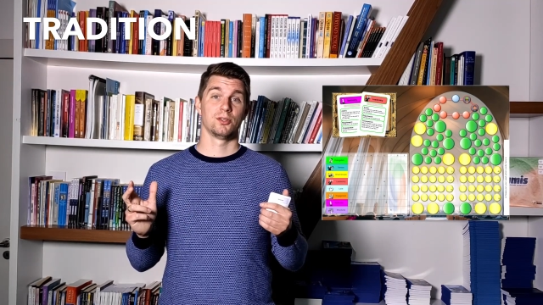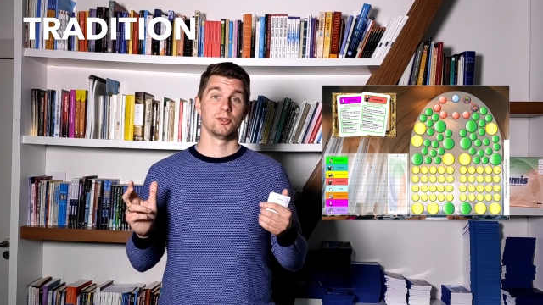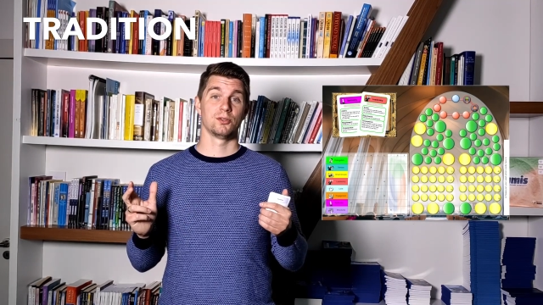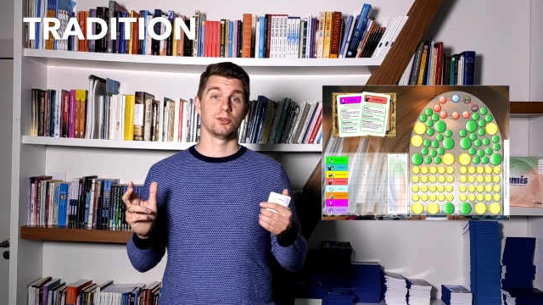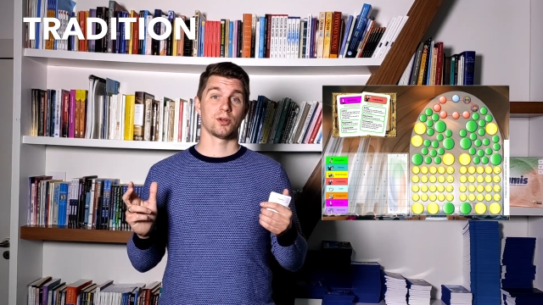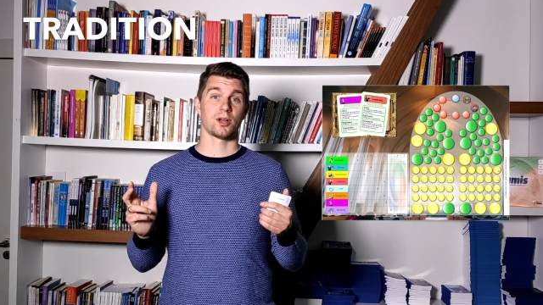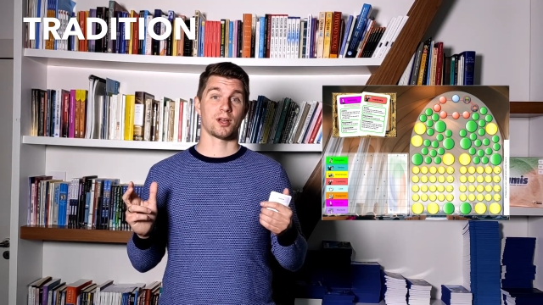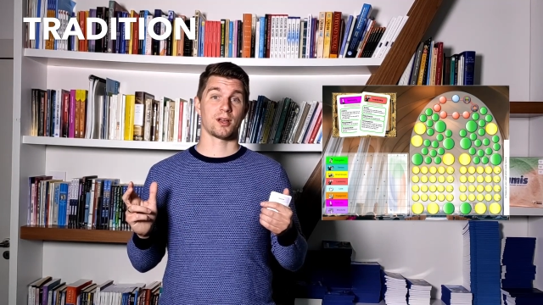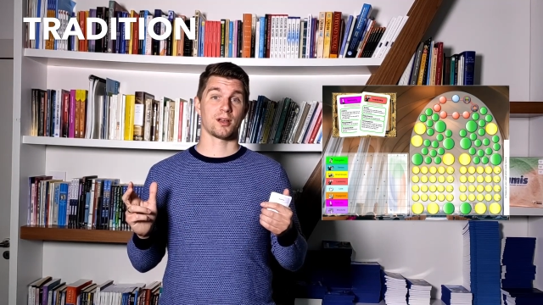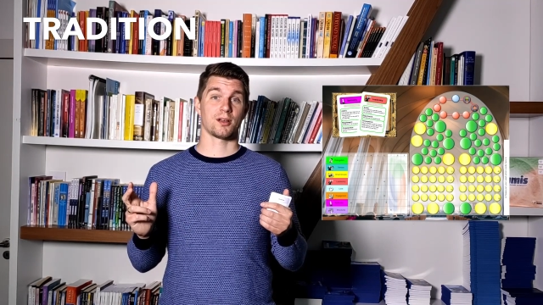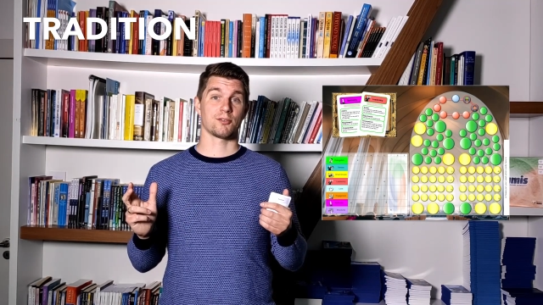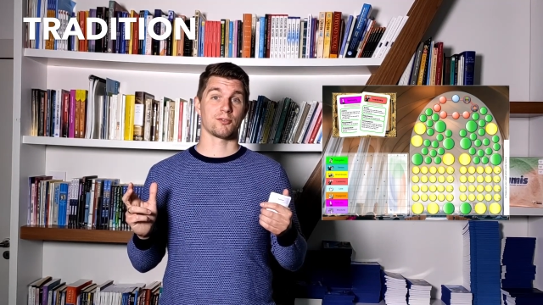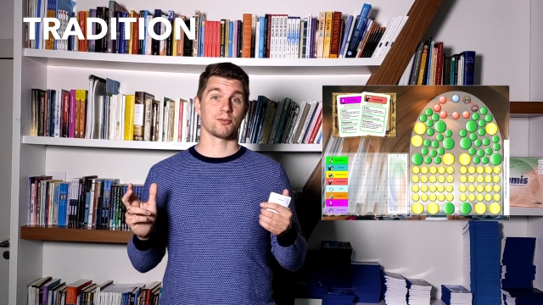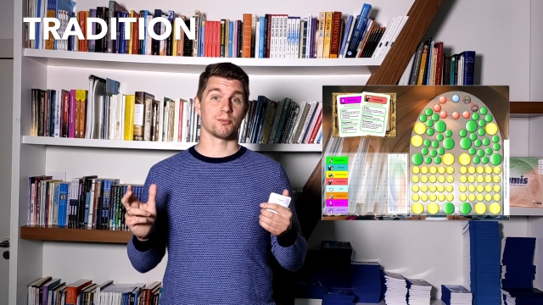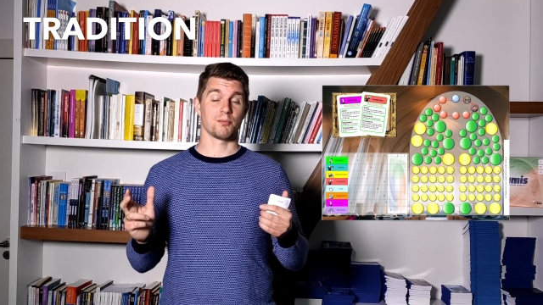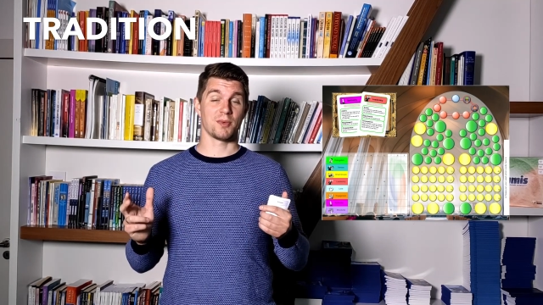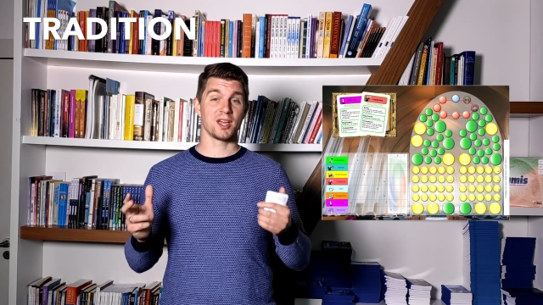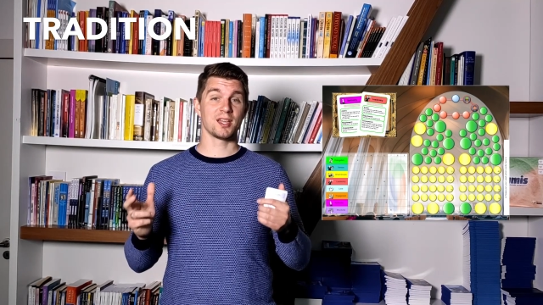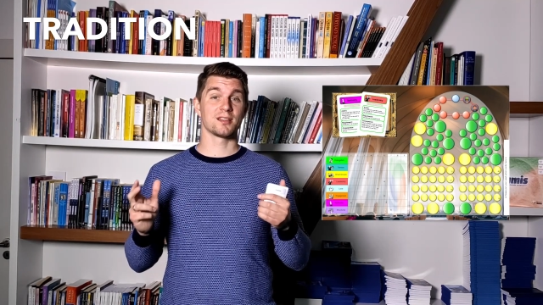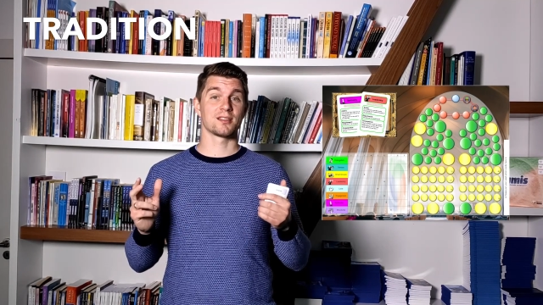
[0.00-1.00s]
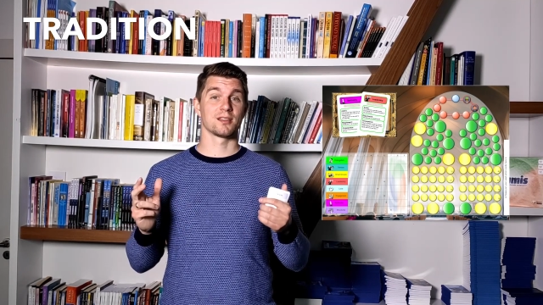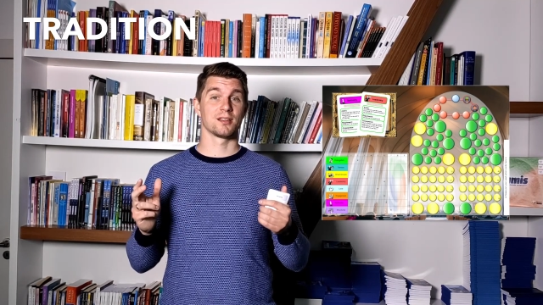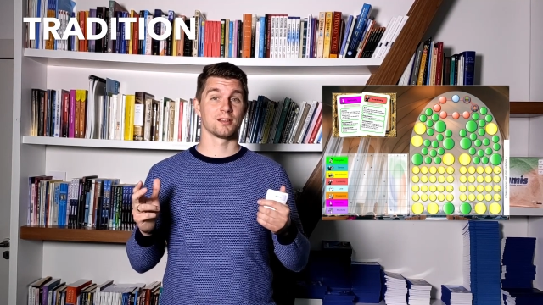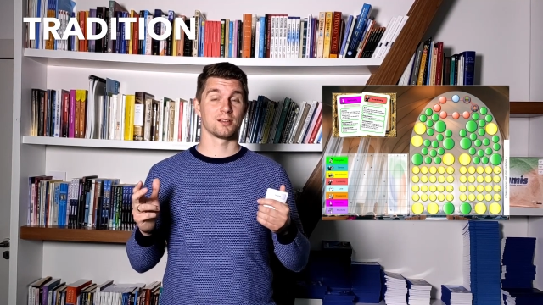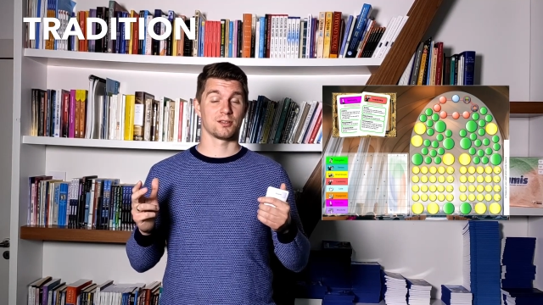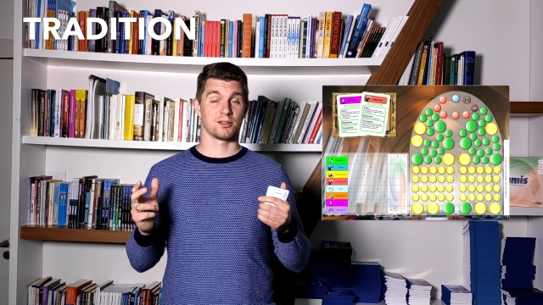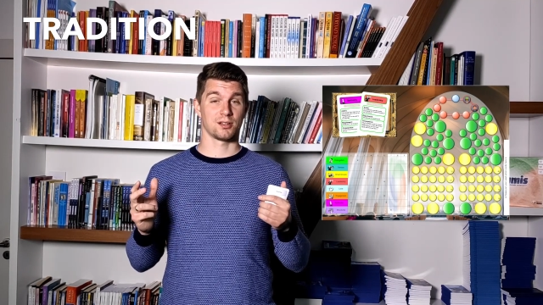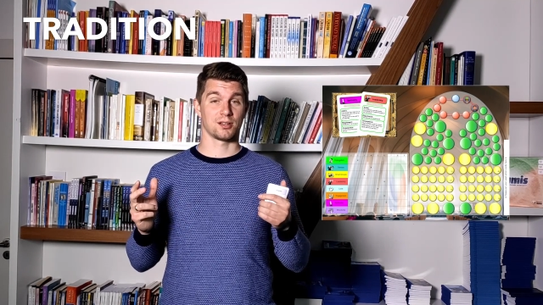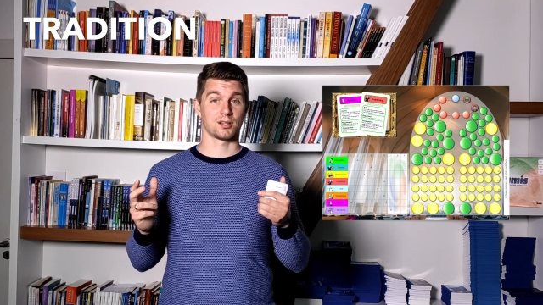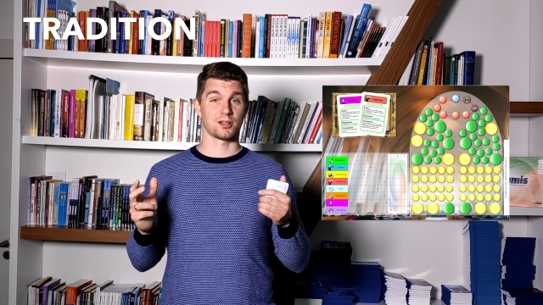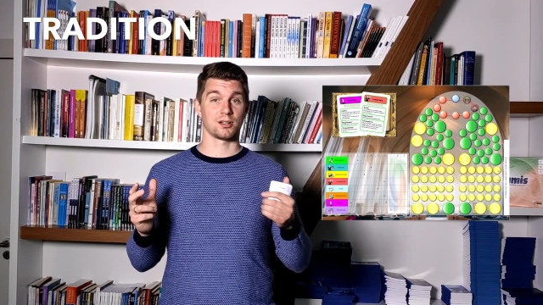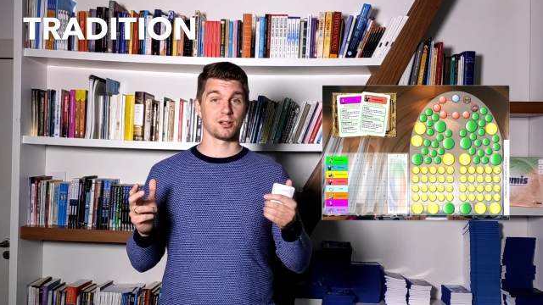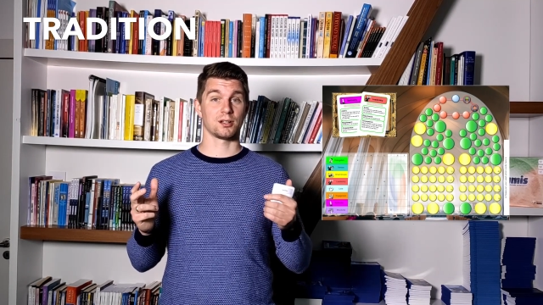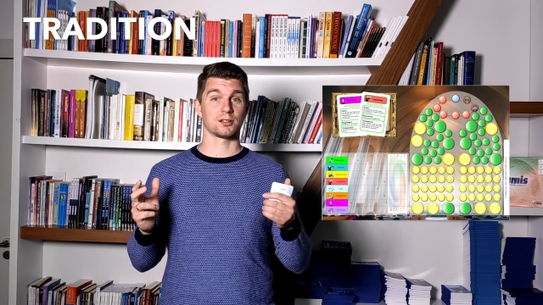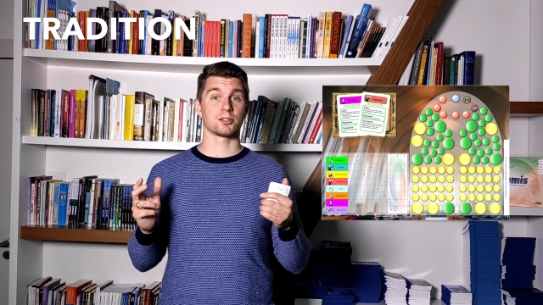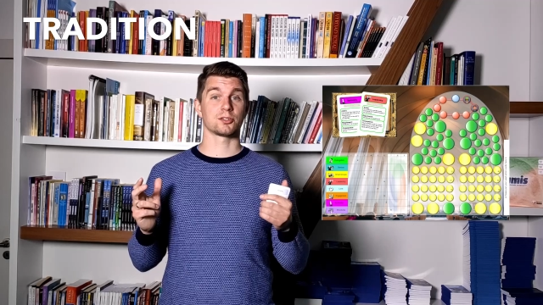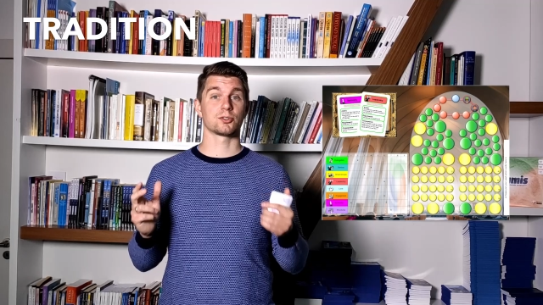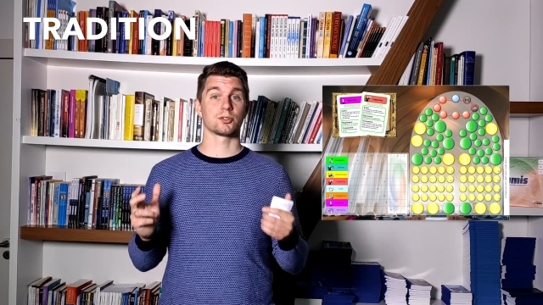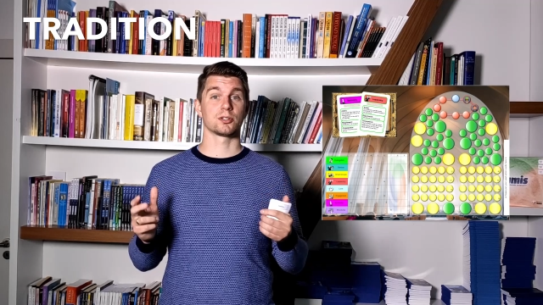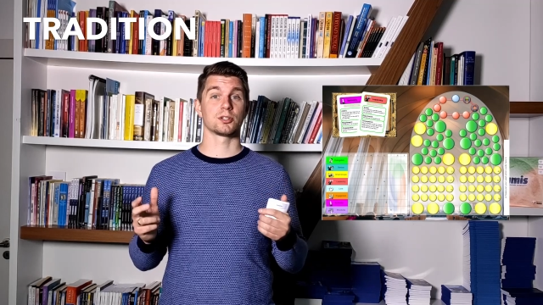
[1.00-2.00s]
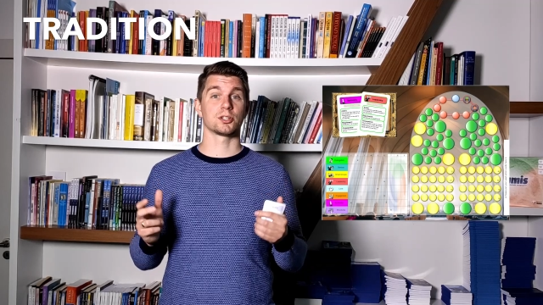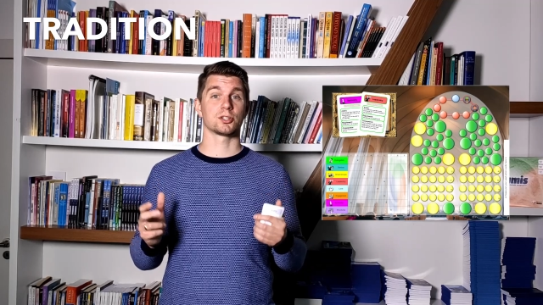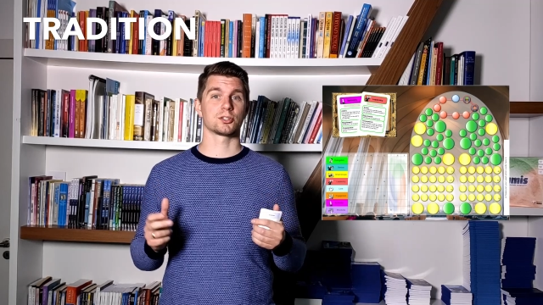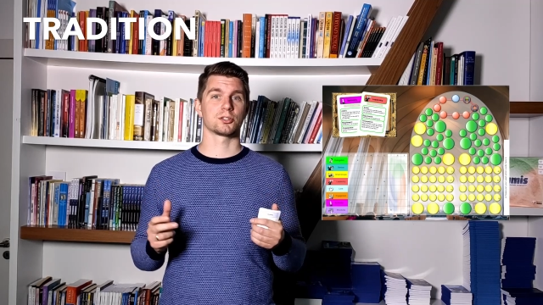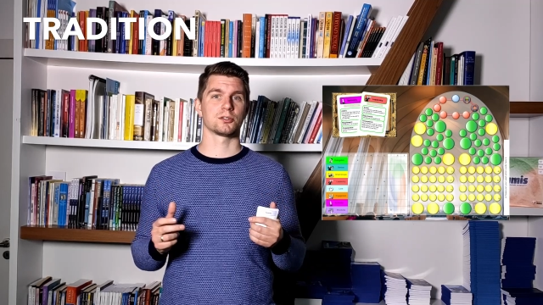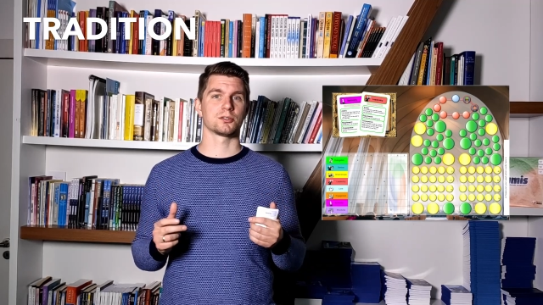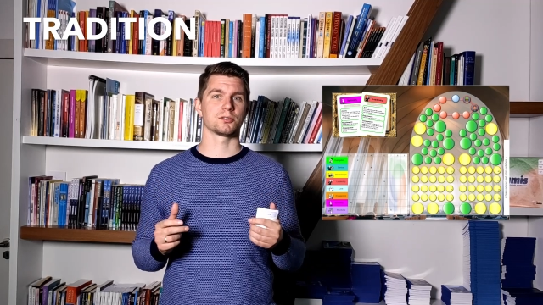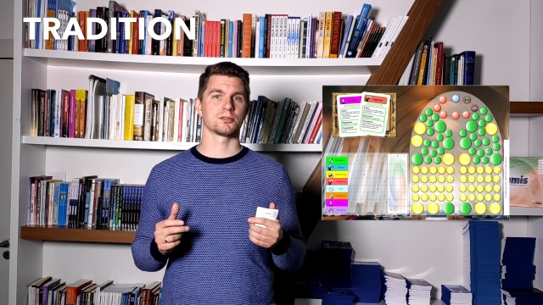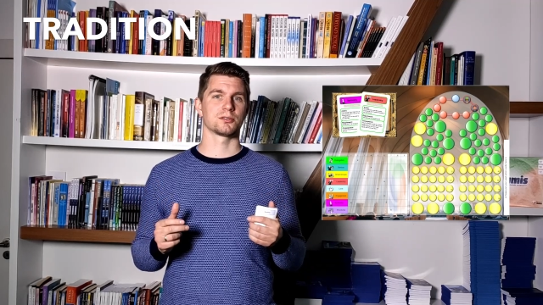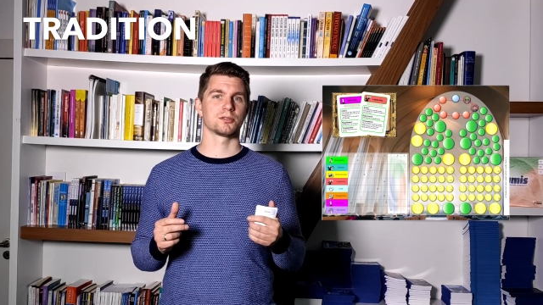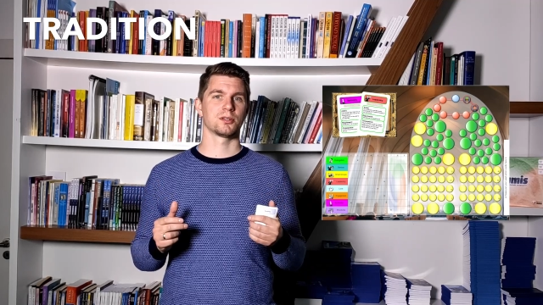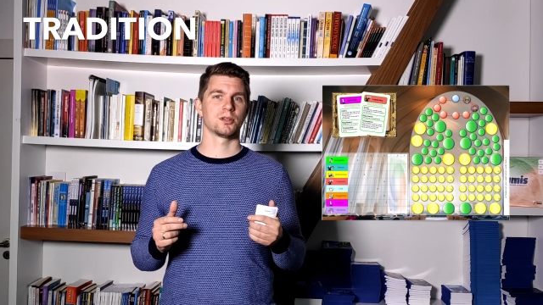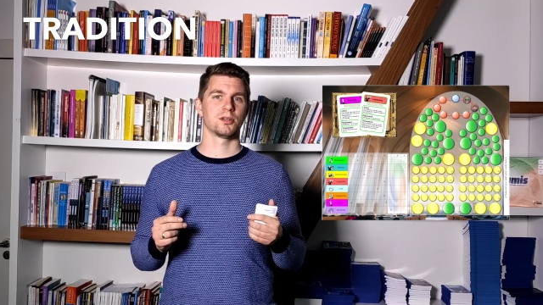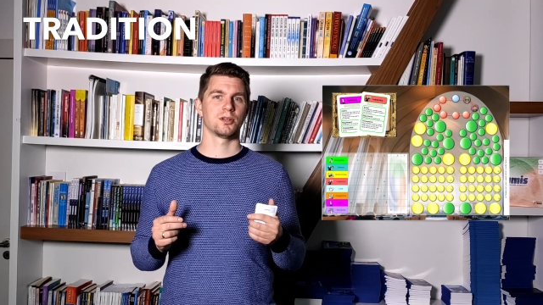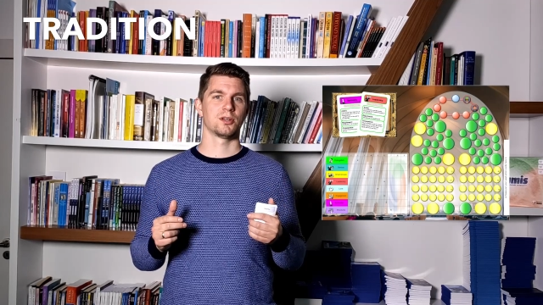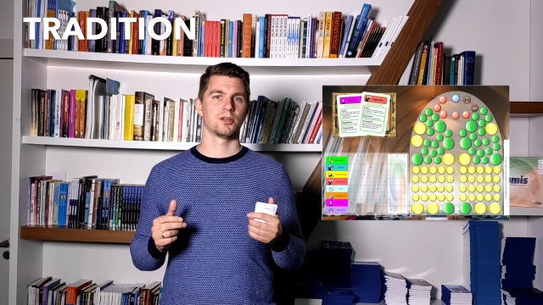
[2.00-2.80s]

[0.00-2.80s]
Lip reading: you have made a card a tradition,